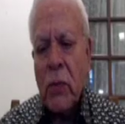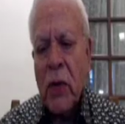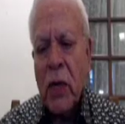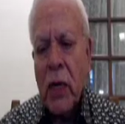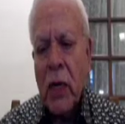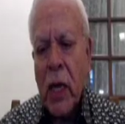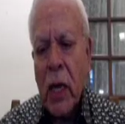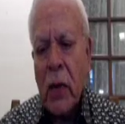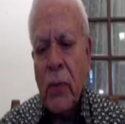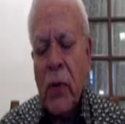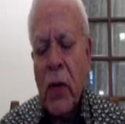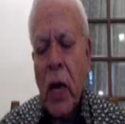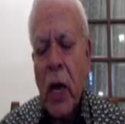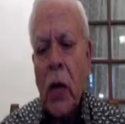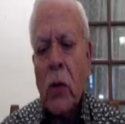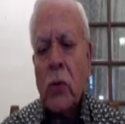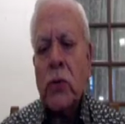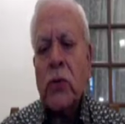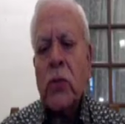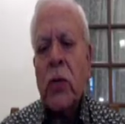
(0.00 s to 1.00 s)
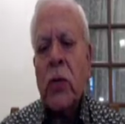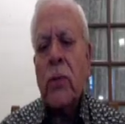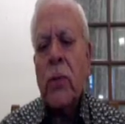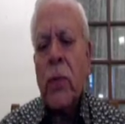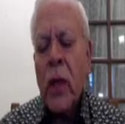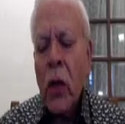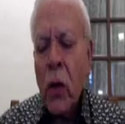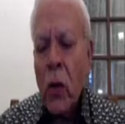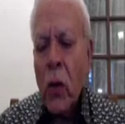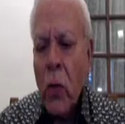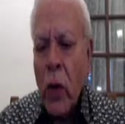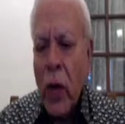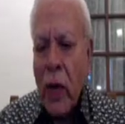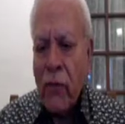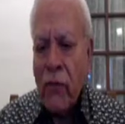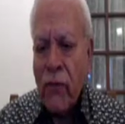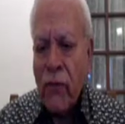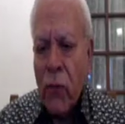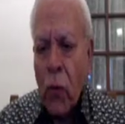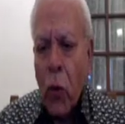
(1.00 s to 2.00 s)
being kept out?
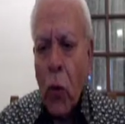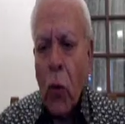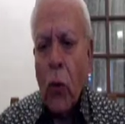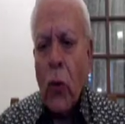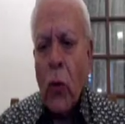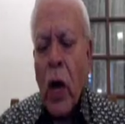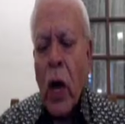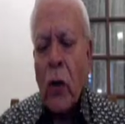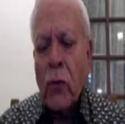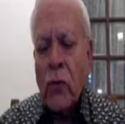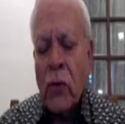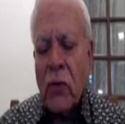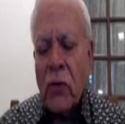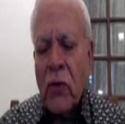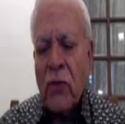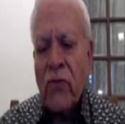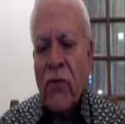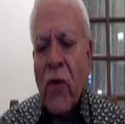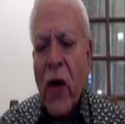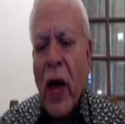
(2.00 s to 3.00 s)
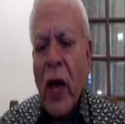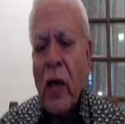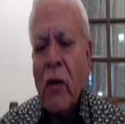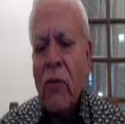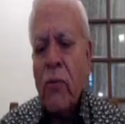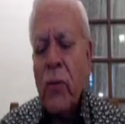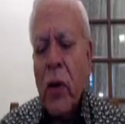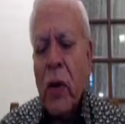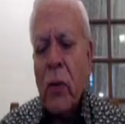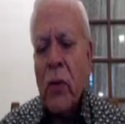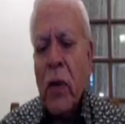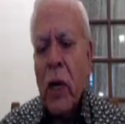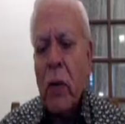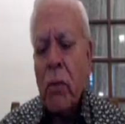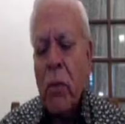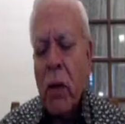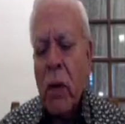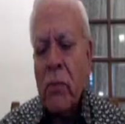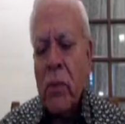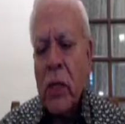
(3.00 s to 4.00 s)
Well, 4 out of the 5
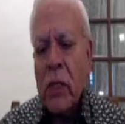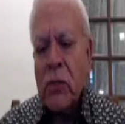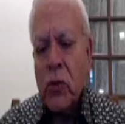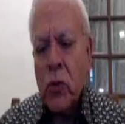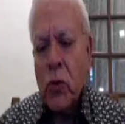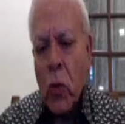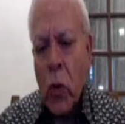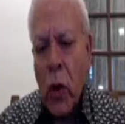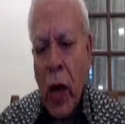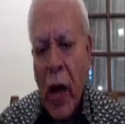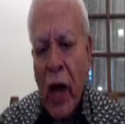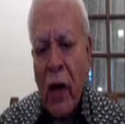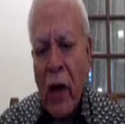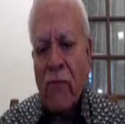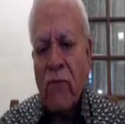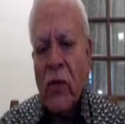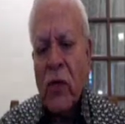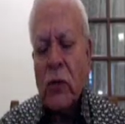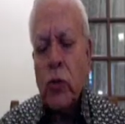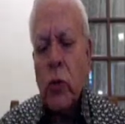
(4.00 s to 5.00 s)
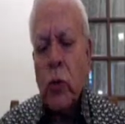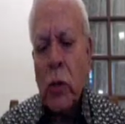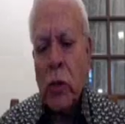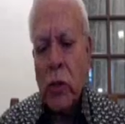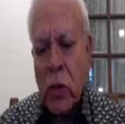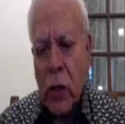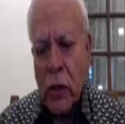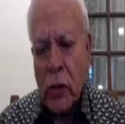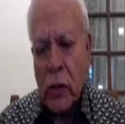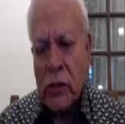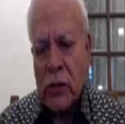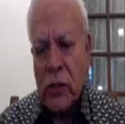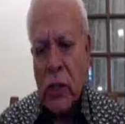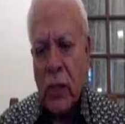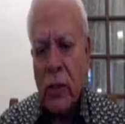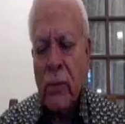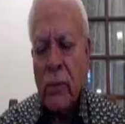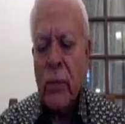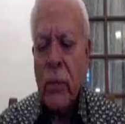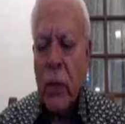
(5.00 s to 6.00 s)
permanent members who have veto
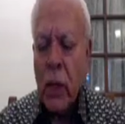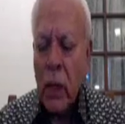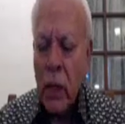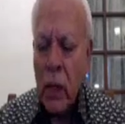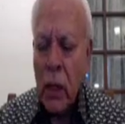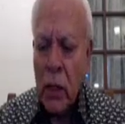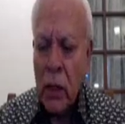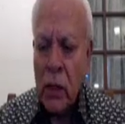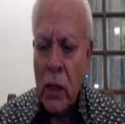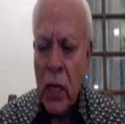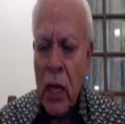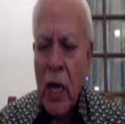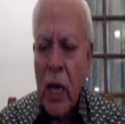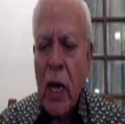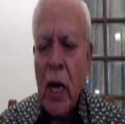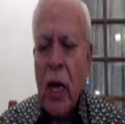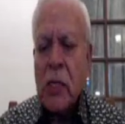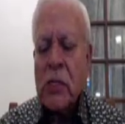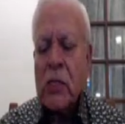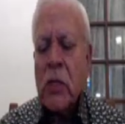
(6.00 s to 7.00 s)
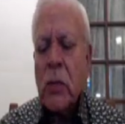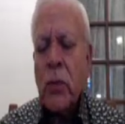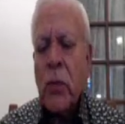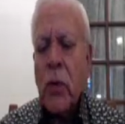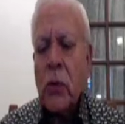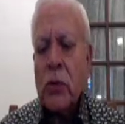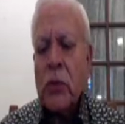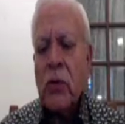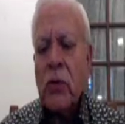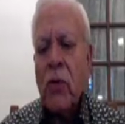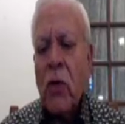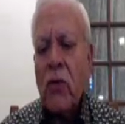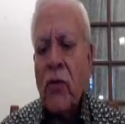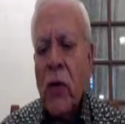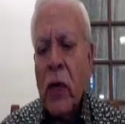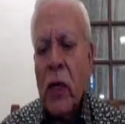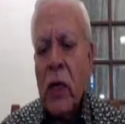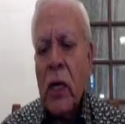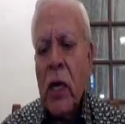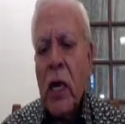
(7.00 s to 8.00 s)
authority, they are supportive
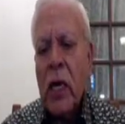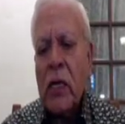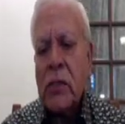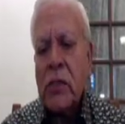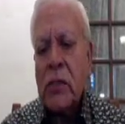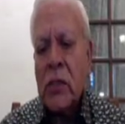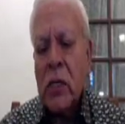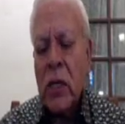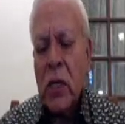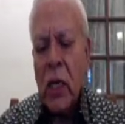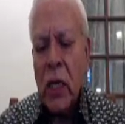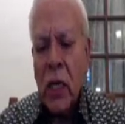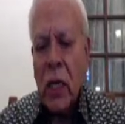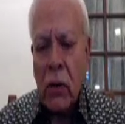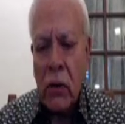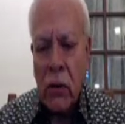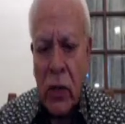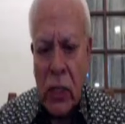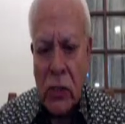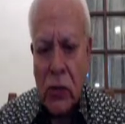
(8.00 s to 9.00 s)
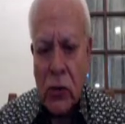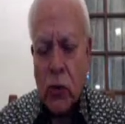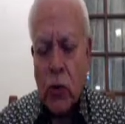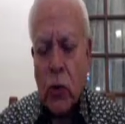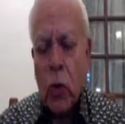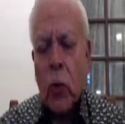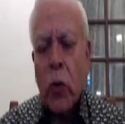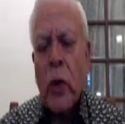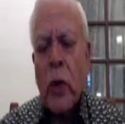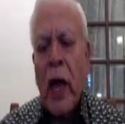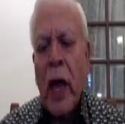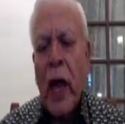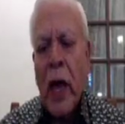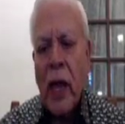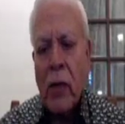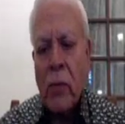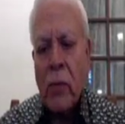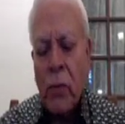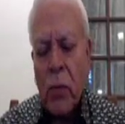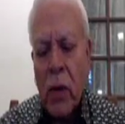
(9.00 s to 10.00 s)
of India's increased role
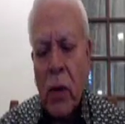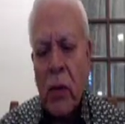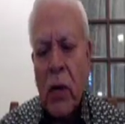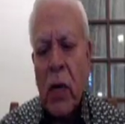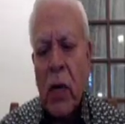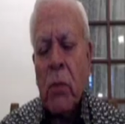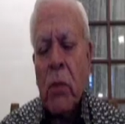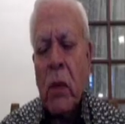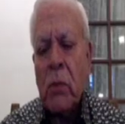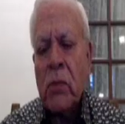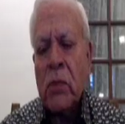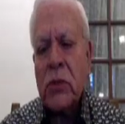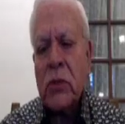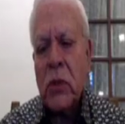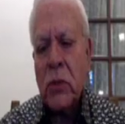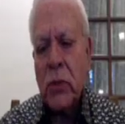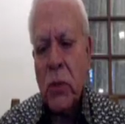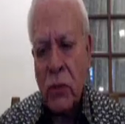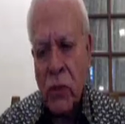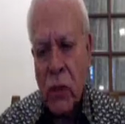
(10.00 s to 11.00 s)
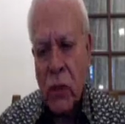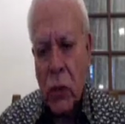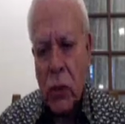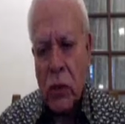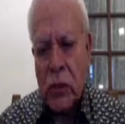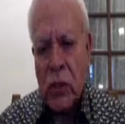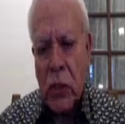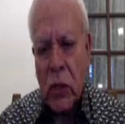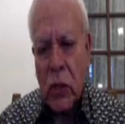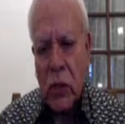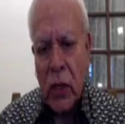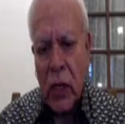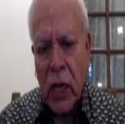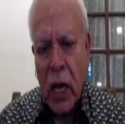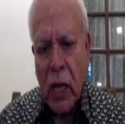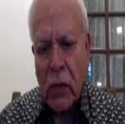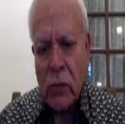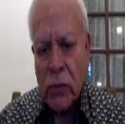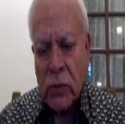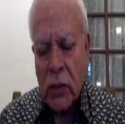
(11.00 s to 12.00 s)
and permanent membership of the UN Security
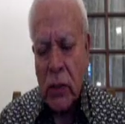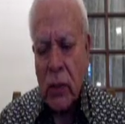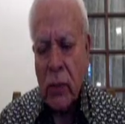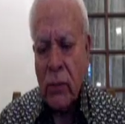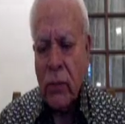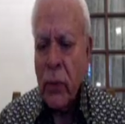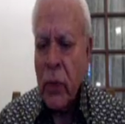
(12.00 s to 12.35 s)
Council.